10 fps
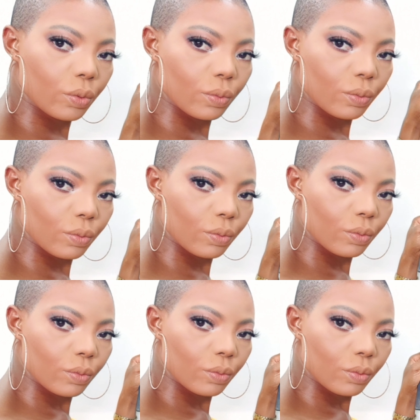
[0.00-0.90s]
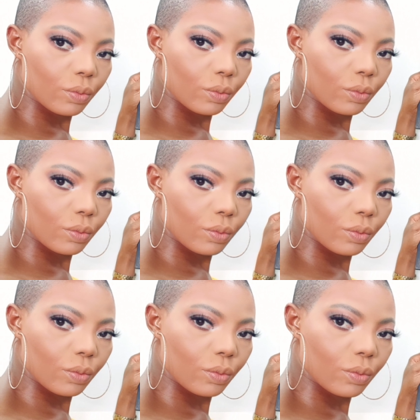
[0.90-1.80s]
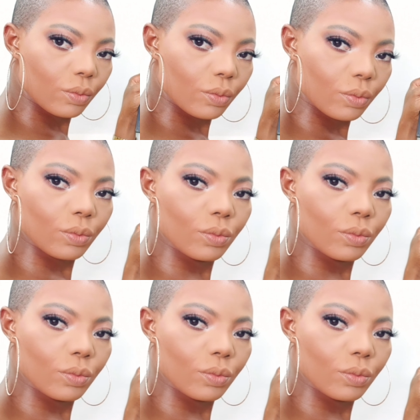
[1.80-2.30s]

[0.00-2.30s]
Cavendish Shade Plus Light